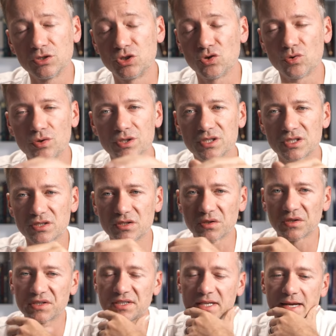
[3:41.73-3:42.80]
joints,
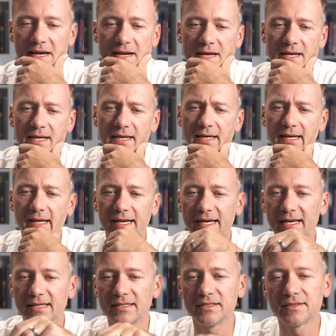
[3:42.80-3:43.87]
so to say,
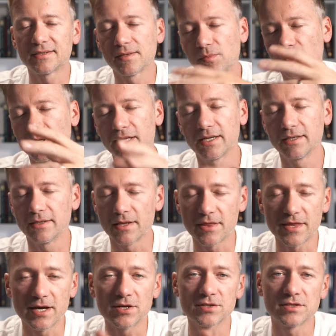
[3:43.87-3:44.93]
and he simulated a
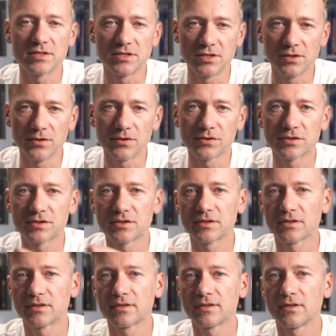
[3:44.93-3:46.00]
thousand years
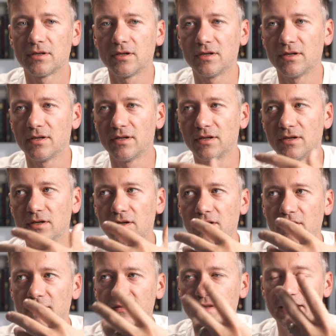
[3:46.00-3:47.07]
uh,
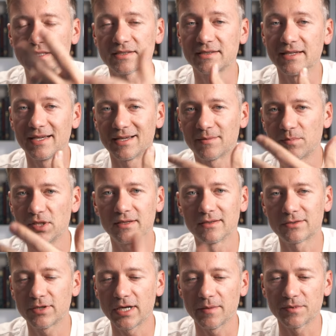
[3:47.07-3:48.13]
of that snake
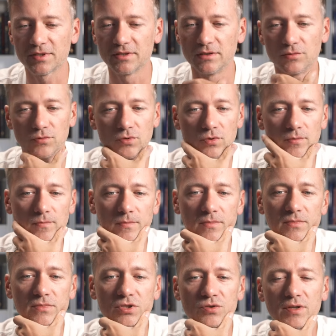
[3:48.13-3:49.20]
being trapped in a room
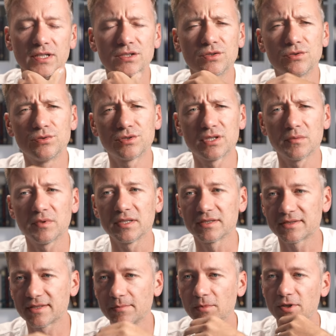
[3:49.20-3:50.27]
trying to do something
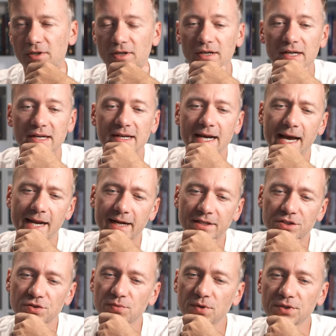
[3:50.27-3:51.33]
similar. And I
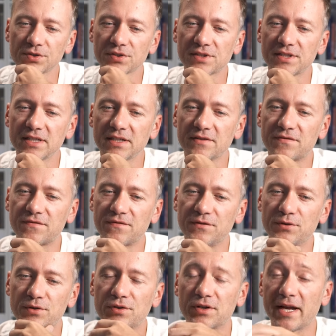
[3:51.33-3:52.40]
just wanted to see if
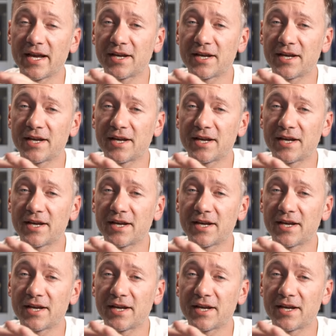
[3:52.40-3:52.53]
you could